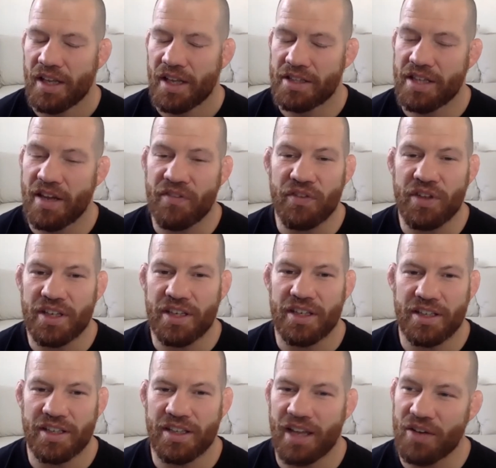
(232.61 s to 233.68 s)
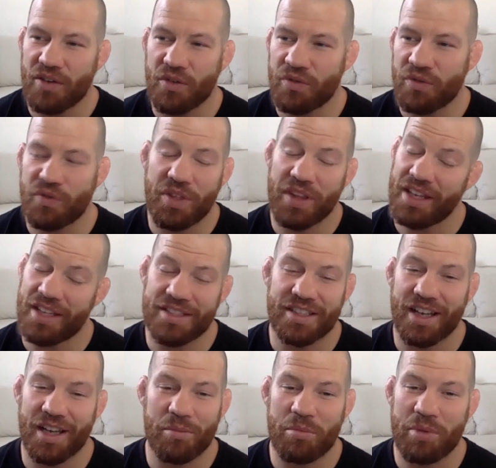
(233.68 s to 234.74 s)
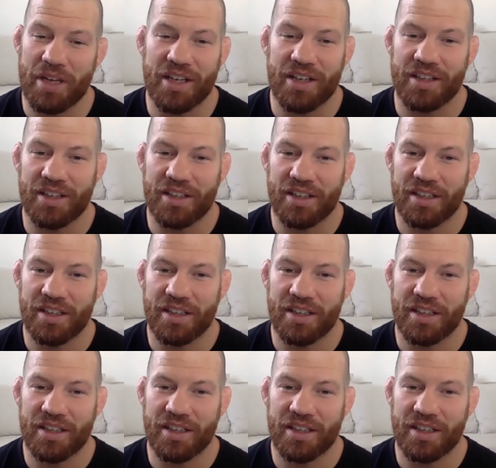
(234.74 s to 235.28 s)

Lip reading: It definitely, I don't think it's gotten better.